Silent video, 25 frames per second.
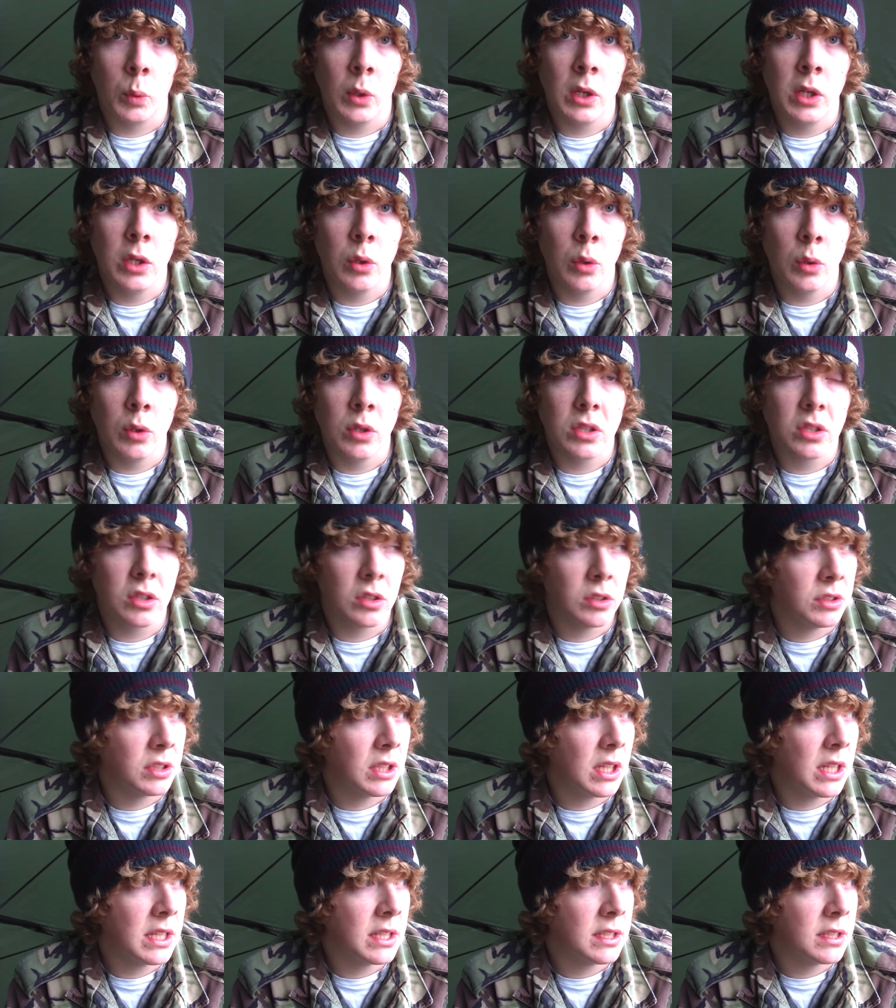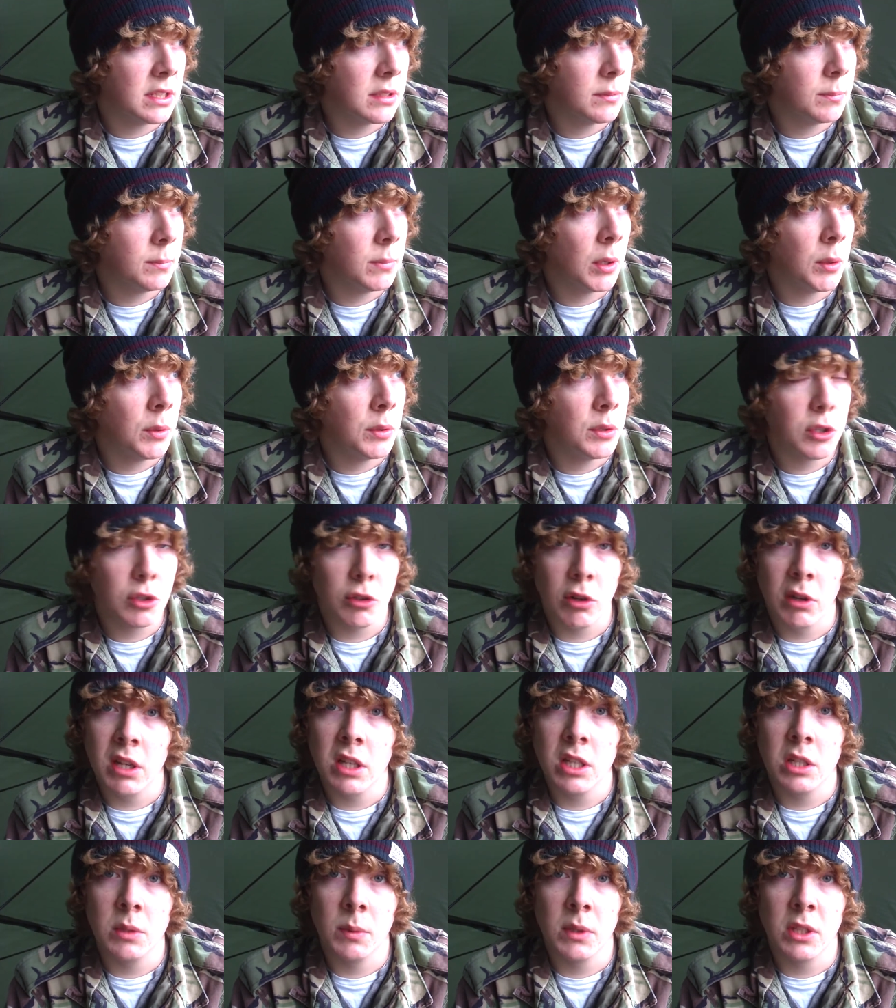wind noise because it is blowing
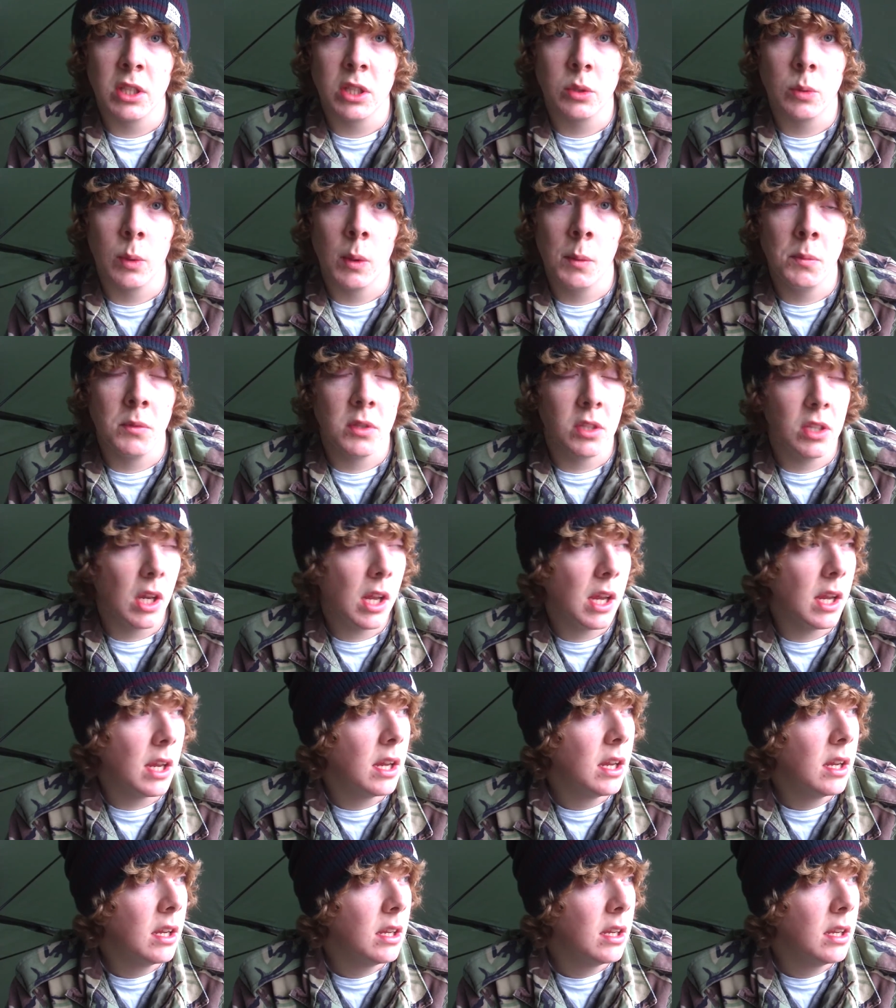straight into my swim today.